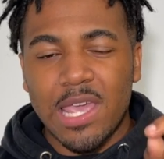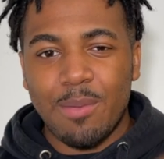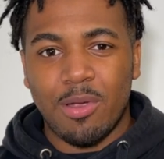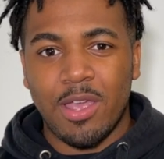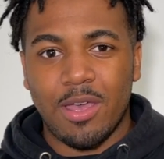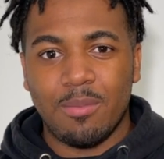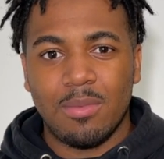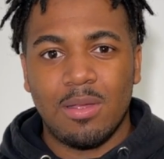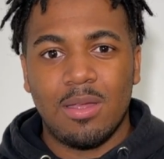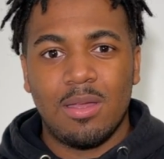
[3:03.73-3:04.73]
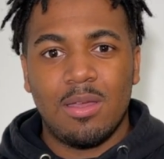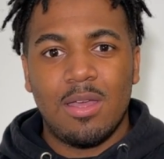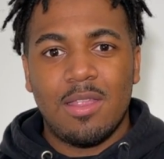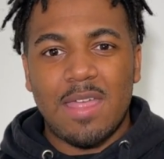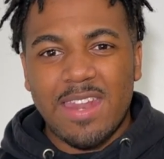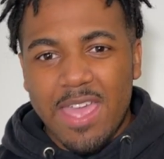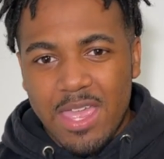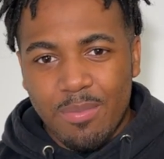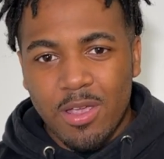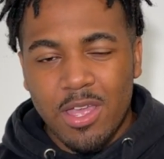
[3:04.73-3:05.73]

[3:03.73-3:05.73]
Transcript: promised Abraham that